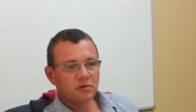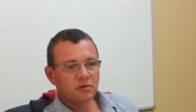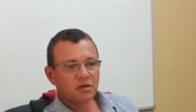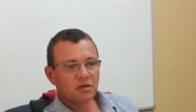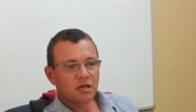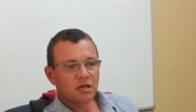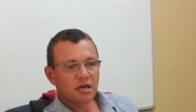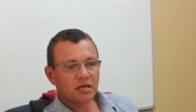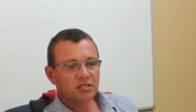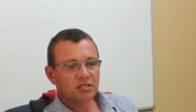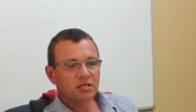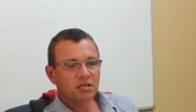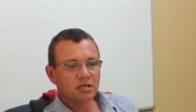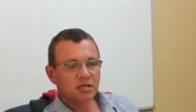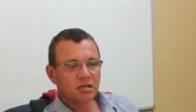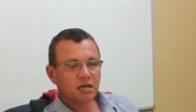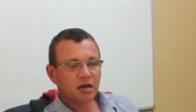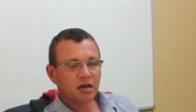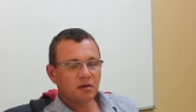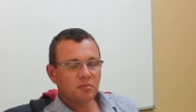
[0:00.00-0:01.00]
It
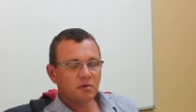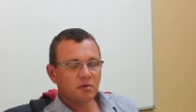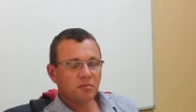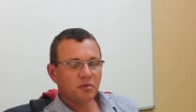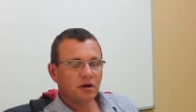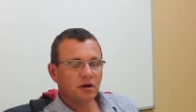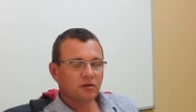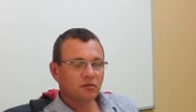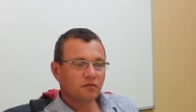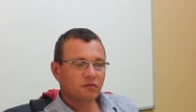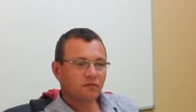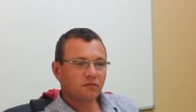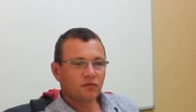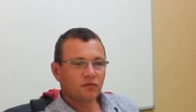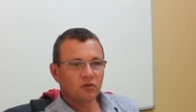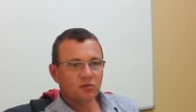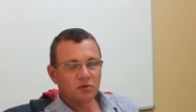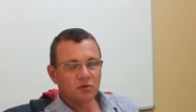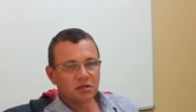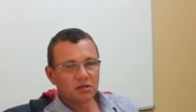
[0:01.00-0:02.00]
actually came about
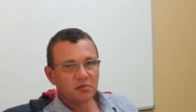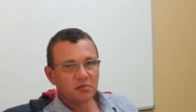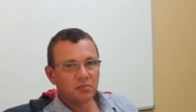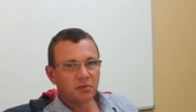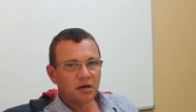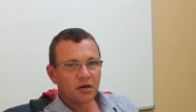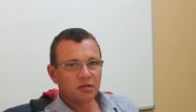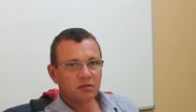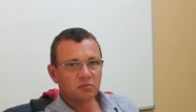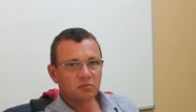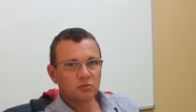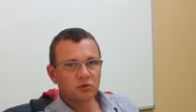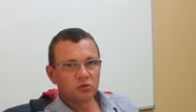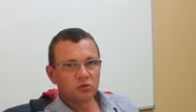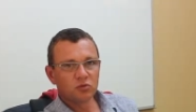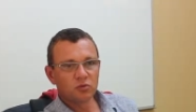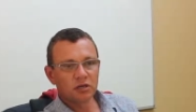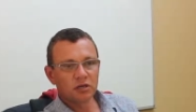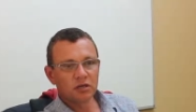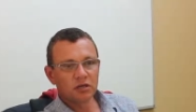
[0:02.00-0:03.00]
from a debate
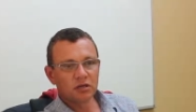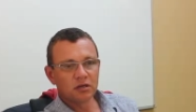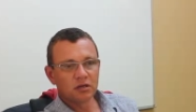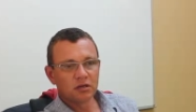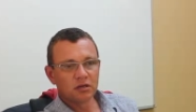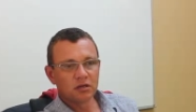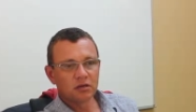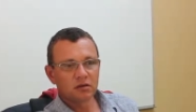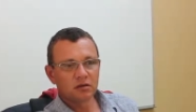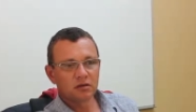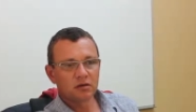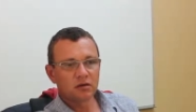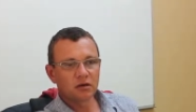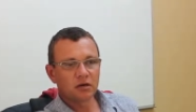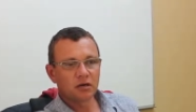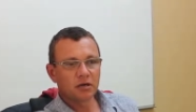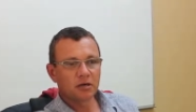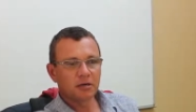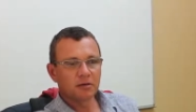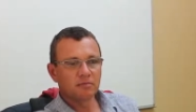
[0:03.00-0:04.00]
between
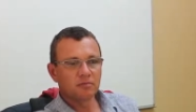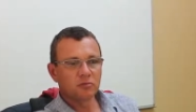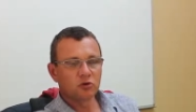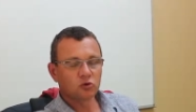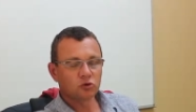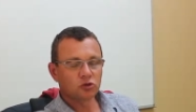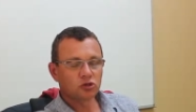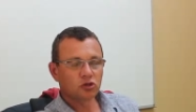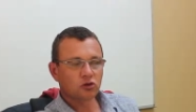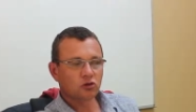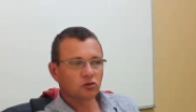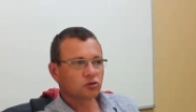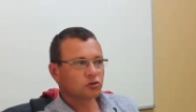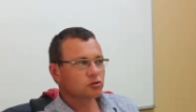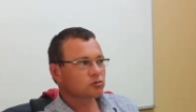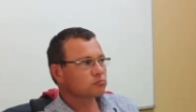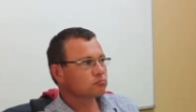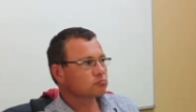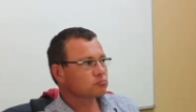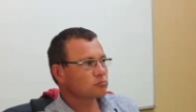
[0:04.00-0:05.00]

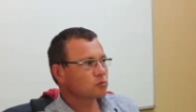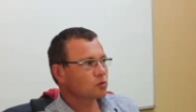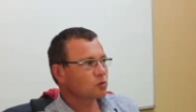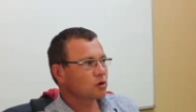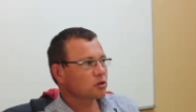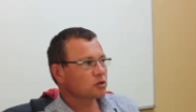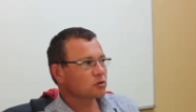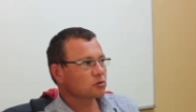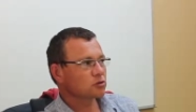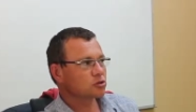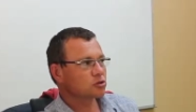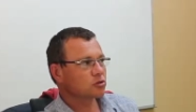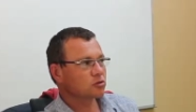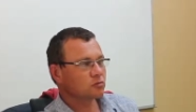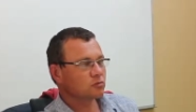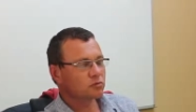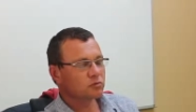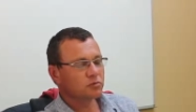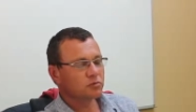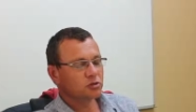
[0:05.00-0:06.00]
rootstocks. What
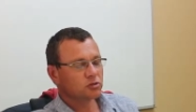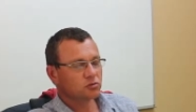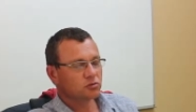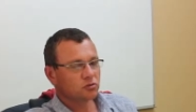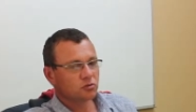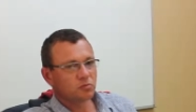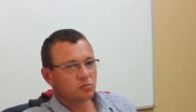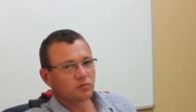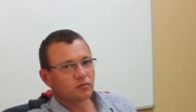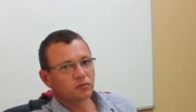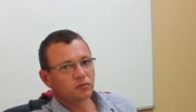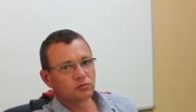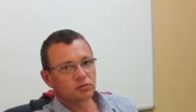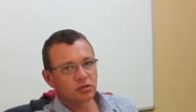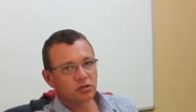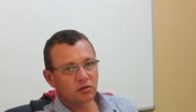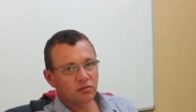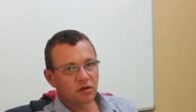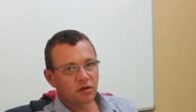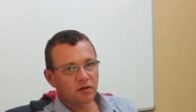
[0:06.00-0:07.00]
rootstock would be suitable for
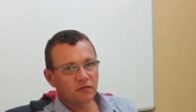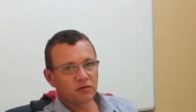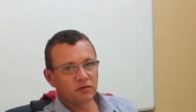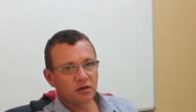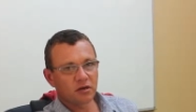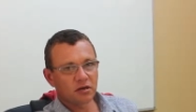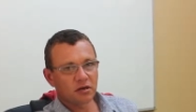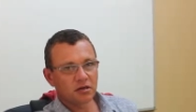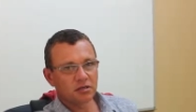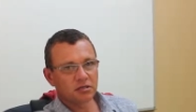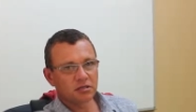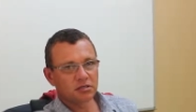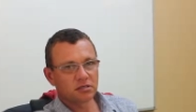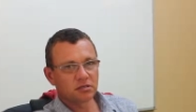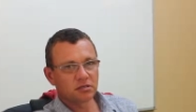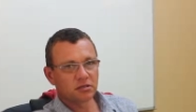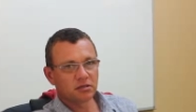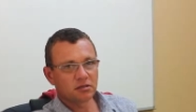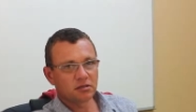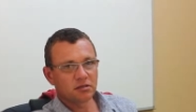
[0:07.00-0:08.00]
South Africa? Is
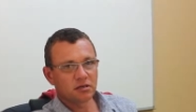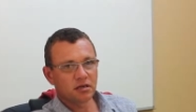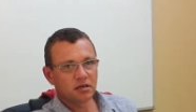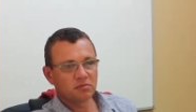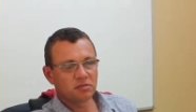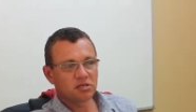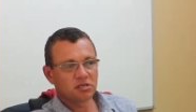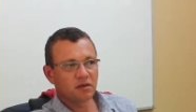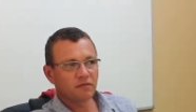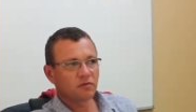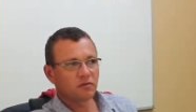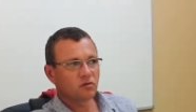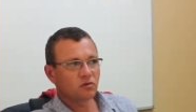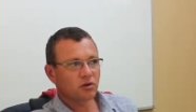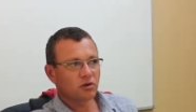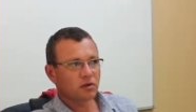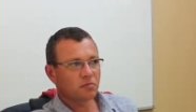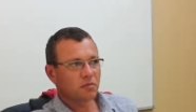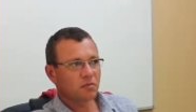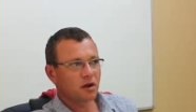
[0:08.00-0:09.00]
it M7
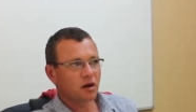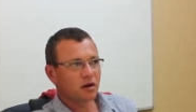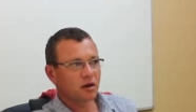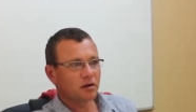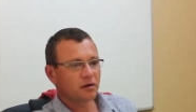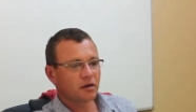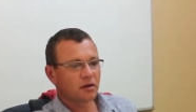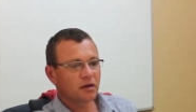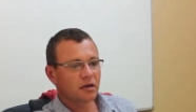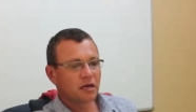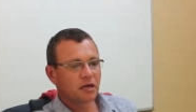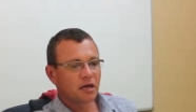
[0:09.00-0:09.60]
or M9?